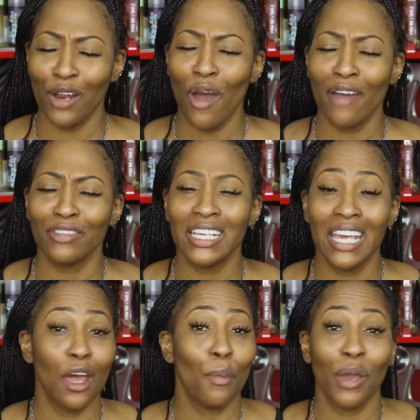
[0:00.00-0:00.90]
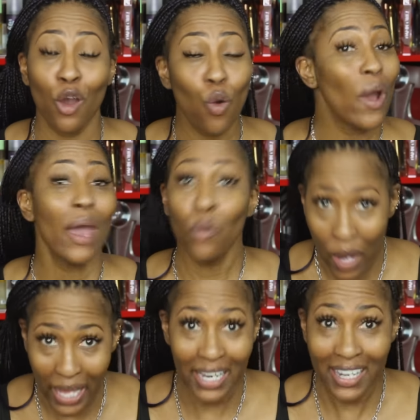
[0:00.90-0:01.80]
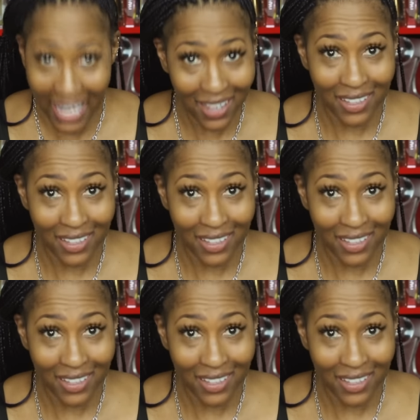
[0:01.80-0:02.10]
don't have to get up and go wet one.